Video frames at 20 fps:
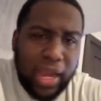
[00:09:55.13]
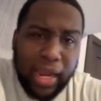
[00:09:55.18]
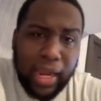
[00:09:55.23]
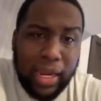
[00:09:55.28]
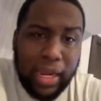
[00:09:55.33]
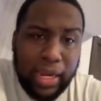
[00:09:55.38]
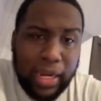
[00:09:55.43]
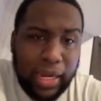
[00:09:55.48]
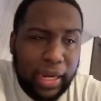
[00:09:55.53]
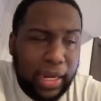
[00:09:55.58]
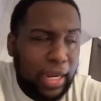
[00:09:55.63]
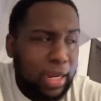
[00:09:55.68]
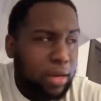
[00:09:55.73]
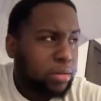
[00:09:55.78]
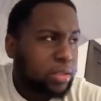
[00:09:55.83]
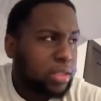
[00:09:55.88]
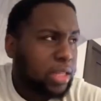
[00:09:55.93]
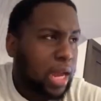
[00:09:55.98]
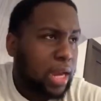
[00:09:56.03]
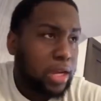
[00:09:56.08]
And he
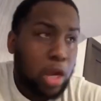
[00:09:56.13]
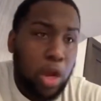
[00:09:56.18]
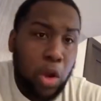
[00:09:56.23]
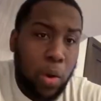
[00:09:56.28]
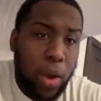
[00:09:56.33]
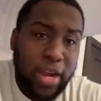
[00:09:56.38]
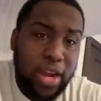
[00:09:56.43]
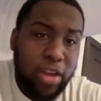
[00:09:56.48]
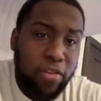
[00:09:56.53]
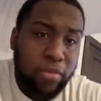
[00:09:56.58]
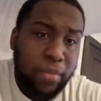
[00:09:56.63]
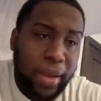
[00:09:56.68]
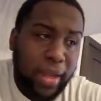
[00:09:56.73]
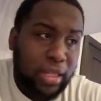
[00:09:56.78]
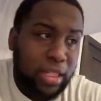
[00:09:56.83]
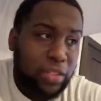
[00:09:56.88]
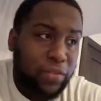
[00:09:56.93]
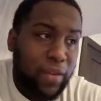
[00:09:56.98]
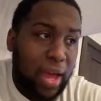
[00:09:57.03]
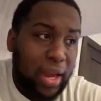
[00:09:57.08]
was like, no, I never
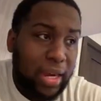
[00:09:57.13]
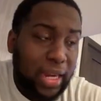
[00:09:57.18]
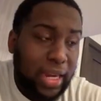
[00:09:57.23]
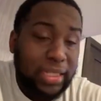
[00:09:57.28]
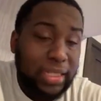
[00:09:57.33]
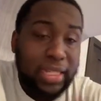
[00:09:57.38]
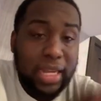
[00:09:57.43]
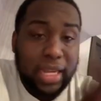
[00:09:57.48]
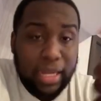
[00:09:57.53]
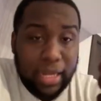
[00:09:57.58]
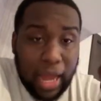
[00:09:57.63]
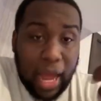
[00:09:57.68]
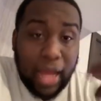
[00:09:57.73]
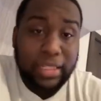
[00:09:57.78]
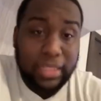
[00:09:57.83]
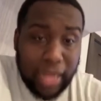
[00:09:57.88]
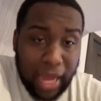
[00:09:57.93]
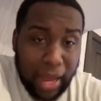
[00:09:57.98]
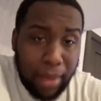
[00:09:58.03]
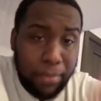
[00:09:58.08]
made this filing. They said,
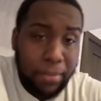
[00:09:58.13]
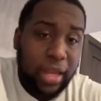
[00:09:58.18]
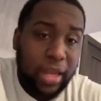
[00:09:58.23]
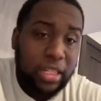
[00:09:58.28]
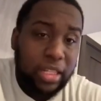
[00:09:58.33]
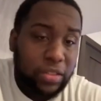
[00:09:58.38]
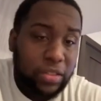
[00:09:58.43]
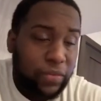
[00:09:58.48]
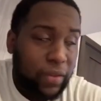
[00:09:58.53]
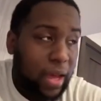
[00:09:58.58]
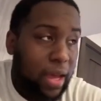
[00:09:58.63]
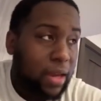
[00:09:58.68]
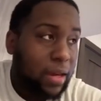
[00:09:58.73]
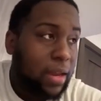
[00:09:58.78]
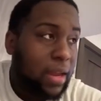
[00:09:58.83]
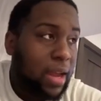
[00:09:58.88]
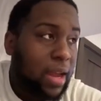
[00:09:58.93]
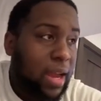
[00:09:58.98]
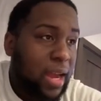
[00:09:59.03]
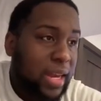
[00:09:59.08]
I made this
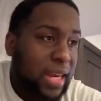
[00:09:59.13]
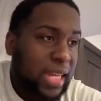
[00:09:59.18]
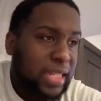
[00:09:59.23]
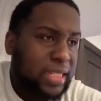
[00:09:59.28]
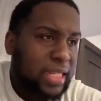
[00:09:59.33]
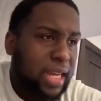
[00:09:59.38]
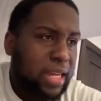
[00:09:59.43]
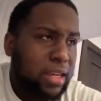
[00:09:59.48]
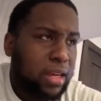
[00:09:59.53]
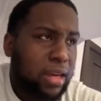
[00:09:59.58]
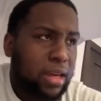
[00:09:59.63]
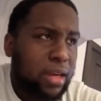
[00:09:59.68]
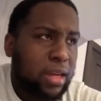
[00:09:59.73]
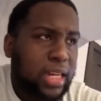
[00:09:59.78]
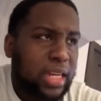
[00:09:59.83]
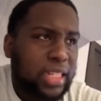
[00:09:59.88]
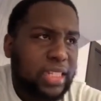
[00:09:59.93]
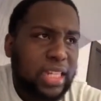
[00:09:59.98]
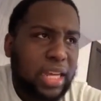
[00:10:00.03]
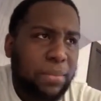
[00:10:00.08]
filing. They said, yeah.
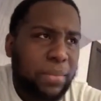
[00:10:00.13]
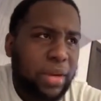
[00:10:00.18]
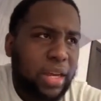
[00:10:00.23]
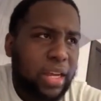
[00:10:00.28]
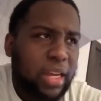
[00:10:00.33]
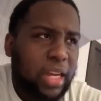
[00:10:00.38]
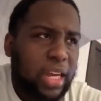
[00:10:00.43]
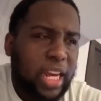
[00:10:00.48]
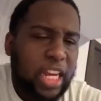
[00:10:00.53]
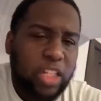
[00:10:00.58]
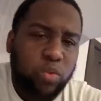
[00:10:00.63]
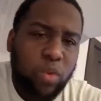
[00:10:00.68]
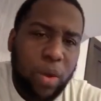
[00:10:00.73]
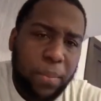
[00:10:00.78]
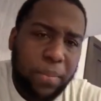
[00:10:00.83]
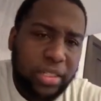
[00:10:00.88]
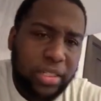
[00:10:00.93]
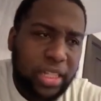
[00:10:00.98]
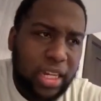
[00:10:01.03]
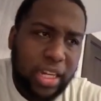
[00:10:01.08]
They said, but he's
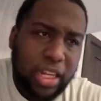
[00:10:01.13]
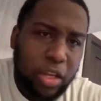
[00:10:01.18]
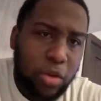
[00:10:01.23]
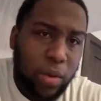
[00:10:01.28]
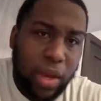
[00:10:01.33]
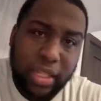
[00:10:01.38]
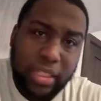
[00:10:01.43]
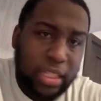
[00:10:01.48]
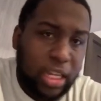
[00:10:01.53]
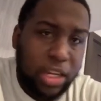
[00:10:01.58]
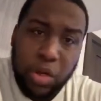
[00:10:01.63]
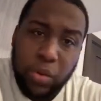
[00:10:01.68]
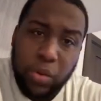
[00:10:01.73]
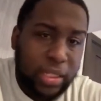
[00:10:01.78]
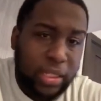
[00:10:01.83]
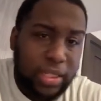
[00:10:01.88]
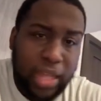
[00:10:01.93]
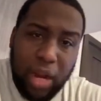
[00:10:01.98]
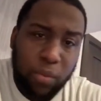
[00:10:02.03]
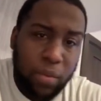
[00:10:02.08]
representing you. I said, no,
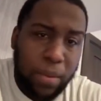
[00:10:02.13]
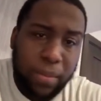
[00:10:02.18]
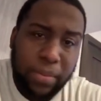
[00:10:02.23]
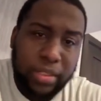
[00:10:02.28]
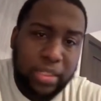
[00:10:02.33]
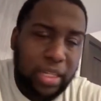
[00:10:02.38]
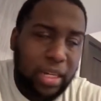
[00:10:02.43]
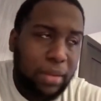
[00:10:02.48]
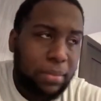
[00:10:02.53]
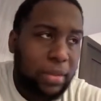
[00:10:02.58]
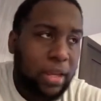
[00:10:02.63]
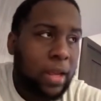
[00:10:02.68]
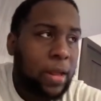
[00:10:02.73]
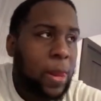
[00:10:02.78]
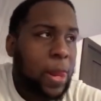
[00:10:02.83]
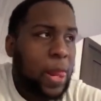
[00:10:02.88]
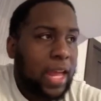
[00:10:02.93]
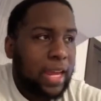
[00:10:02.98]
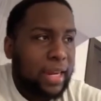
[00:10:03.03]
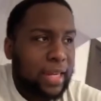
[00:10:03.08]
he's not representing me.
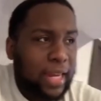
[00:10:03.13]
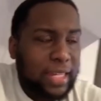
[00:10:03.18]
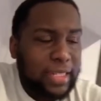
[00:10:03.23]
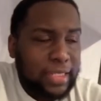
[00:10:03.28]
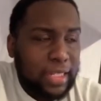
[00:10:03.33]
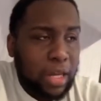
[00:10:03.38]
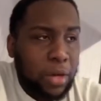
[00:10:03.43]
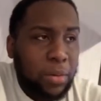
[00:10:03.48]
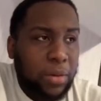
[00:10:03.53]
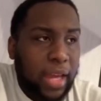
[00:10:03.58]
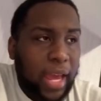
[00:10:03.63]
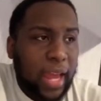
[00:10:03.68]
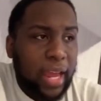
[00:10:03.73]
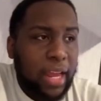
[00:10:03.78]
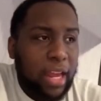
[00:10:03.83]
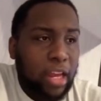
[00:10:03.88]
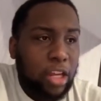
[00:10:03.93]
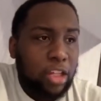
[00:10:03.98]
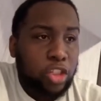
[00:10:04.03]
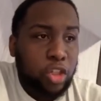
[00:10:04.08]
And they said,
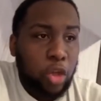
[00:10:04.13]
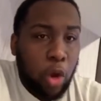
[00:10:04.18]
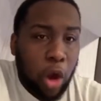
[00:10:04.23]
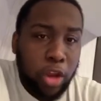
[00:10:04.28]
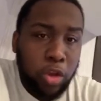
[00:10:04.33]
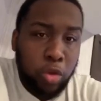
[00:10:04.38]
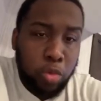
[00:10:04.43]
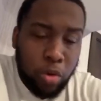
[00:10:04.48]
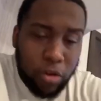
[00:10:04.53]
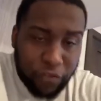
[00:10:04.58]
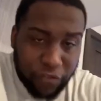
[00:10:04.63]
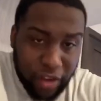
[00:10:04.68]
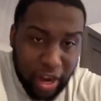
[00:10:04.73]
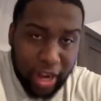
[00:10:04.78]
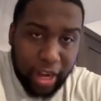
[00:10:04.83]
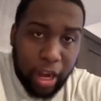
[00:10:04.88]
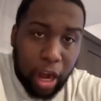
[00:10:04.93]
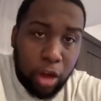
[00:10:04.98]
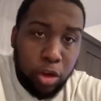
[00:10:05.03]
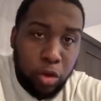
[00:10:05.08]
okay, so are you
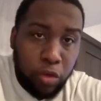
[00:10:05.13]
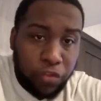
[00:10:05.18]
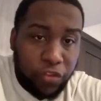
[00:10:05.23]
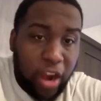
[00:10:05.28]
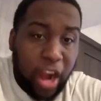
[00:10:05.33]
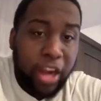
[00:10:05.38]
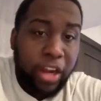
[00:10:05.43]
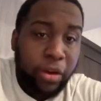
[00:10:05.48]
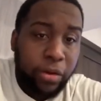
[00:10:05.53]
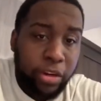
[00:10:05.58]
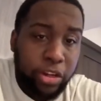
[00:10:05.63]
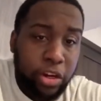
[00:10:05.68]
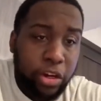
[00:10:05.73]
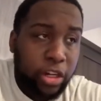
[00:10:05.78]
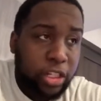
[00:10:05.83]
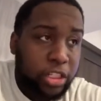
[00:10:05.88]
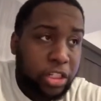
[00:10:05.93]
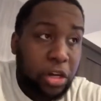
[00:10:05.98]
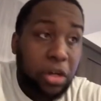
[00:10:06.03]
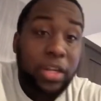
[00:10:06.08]
firing
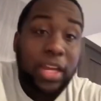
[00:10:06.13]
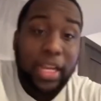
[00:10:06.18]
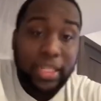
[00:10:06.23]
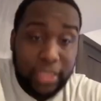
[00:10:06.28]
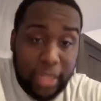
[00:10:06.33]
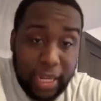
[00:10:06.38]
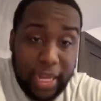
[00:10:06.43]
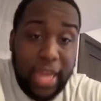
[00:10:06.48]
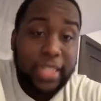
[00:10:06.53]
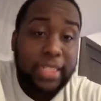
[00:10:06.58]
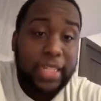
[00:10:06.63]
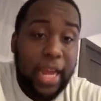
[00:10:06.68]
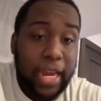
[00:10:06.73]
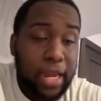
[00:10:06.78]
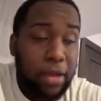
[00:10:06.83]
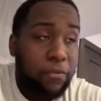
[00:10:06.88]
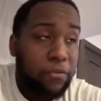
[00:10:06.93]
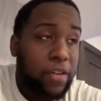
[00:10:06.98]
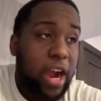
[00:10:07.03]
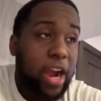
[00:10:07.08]
your attorney? I said, yes, I
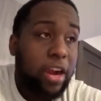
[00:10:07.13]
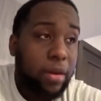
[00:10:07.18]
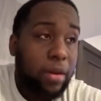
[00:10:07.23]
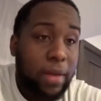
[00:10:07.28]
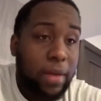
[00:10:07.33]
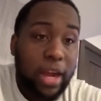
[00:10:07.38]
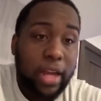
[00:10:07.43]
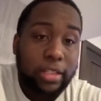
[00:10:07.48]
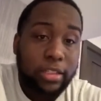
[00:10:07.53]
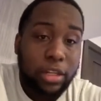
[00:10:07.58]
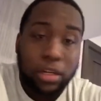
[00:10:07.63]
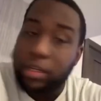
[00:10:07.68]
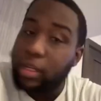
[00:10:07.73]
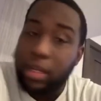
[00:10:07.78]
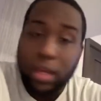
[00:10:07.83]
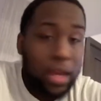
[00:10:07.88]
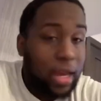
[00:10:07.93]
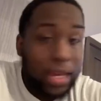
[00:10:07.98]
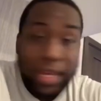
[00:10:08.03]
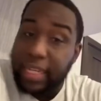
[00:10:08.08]
am firing my attorney.
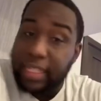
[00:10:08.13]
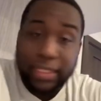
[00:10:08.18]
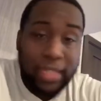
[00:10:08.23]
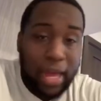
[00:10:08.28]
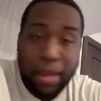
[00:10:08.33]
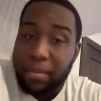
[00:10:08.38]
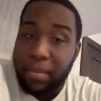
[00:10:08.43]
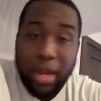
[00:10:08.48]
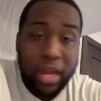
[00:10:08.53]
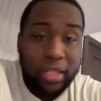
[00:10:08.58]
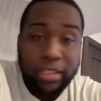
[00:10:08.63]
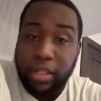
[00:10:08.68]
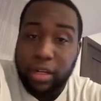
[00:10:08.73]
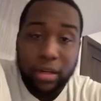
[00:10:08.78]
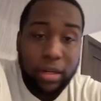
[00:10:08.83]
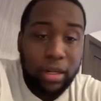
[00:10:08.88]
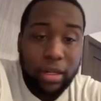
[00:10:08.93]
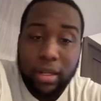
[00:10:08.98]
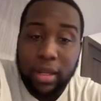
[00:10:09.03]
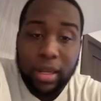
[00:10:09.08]
He's not my
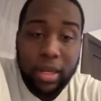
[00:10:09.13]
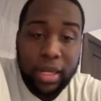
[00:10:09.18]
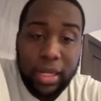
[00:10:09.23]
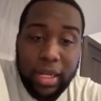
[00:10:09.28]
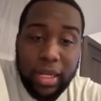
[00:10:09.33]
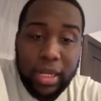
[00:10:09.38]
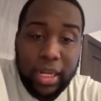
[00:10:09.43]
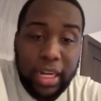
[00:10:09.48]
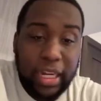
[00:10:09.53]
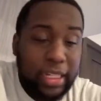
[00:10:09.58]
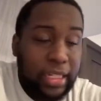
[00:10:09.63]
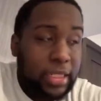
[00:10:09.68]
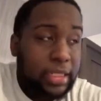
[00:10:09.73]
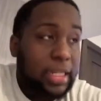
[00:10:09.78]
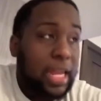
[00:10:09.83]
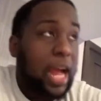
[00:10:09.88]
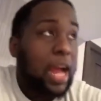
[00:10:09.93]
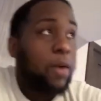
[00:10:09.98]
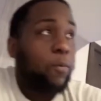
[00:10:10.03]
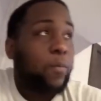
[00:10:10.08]
attorney. He does
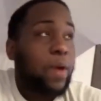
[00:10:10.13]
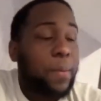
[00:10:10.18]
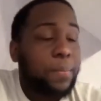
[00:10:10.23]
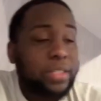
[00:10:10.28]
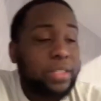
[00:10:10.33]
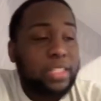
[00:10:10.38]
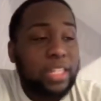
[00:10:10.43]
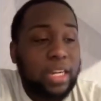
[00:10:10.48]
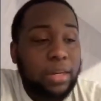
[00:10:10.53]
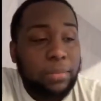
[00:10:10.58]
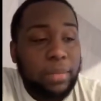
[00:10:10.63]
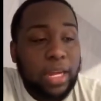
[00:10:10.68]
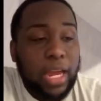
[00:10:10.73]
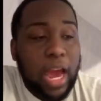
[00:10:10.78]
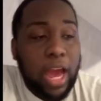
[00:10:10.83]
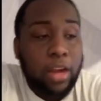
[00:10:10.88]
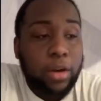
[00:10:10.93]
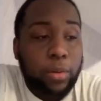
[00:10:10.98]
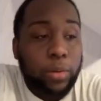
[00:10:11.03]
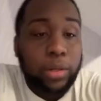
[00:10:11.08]
not represent me
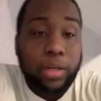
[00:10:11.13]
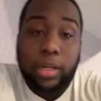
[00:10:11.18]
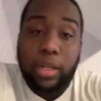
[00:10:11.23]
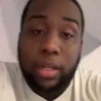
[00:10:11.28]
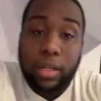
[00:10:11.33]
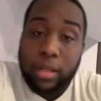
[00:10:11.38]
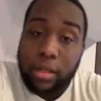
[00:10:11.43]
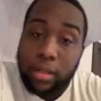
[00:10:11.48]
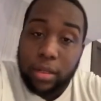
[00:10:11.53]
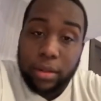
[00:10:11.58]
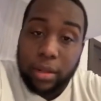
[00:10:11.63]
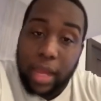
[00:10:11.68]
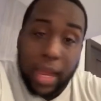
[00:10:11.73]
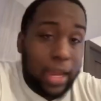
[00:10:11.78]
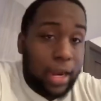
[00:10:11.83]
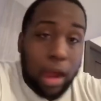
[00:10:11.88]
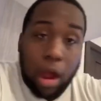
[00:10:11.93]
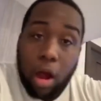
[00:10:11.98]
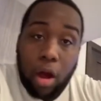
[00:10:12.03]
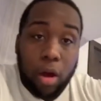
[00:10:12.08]
adequately.
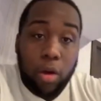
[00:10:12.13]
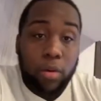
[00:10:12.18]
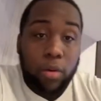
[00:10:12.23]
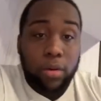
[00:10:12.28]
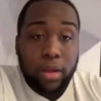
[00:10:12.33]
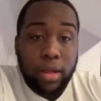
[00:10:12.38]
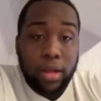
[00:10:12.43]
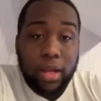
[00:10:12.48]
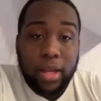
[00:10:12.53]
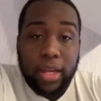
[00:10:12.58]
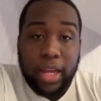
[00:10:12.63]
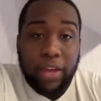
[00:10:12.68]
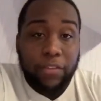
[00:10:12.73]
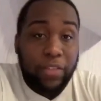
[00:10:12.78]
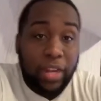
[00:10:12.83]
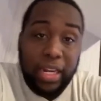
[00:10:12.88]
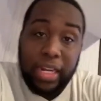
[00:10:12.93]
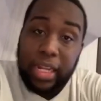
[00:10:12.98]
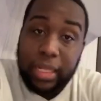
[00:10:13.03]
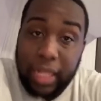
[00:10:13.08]
at all. If
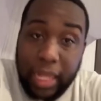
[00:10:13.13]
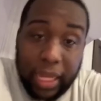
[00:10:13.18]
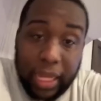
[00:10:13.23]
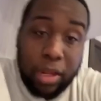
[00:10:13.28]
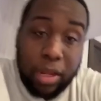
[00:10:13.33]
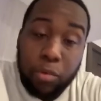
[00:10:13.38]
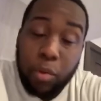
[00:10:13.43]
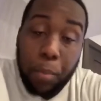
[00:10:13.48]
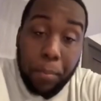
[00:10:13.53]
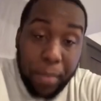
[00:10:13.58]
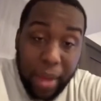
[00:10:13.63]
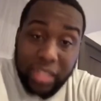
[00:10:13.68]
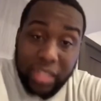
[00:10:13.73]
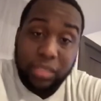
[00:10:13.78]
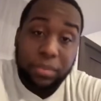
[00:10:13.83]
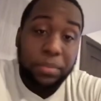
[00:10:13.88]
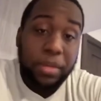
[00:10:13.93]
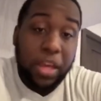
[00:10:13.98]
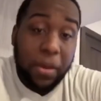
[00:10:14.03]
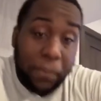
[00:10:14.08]
anything, he would
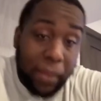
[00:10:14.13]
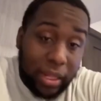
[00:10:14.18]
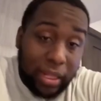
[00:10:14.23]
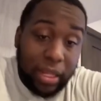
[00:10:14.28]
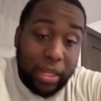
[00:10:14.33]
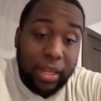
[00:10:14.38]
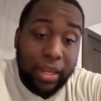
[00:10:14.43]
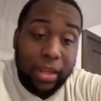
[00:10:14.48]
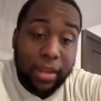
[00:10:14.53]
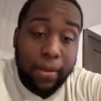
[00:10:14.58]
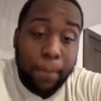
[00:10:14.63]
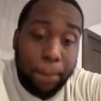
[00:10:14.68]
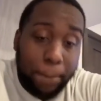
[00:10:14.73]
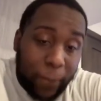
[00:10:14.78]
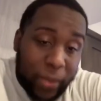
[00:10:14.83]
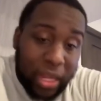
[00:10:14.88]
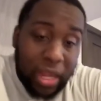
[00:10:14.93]
mess me up at the end.